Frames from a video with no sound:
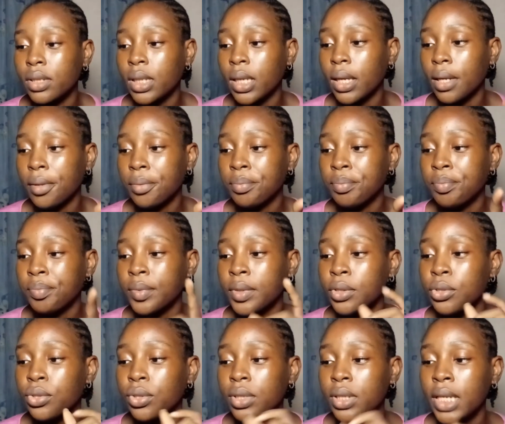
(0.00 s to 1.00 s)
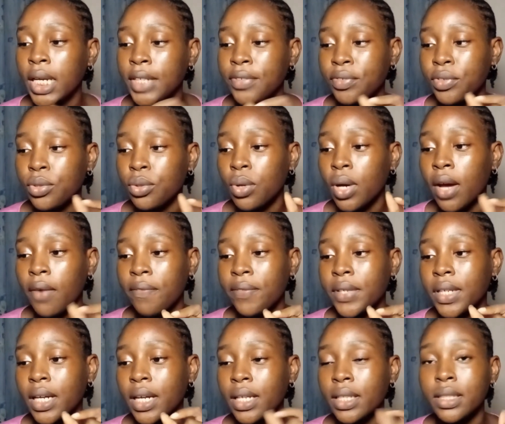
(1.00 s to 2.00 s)
Yeah, so the next video
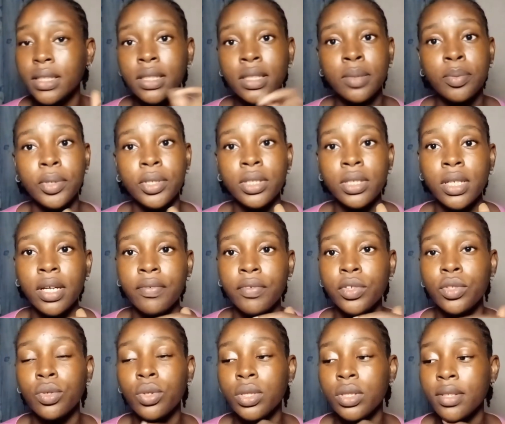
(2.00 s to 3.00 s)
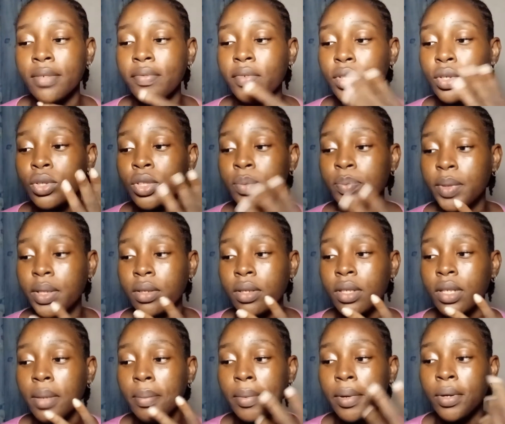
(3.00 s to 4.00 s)
after this particular video is a video speaking
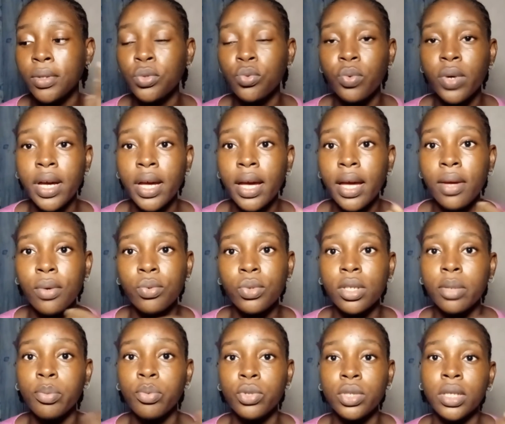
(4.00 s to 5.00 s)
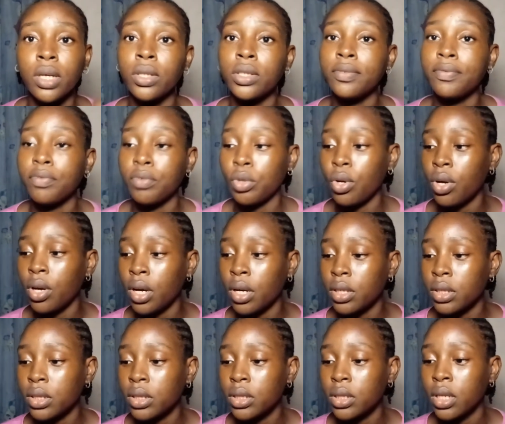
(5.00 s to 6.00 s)
about why I only put out
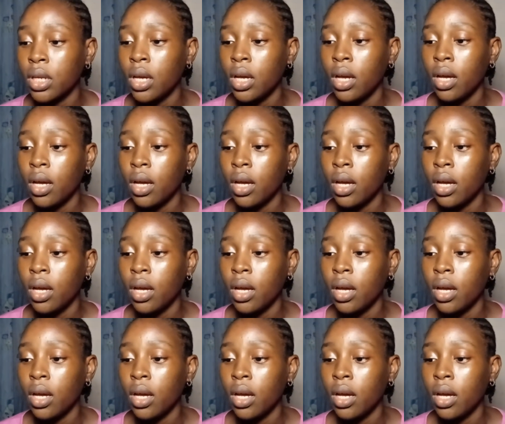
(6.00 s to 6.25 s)
vlogs.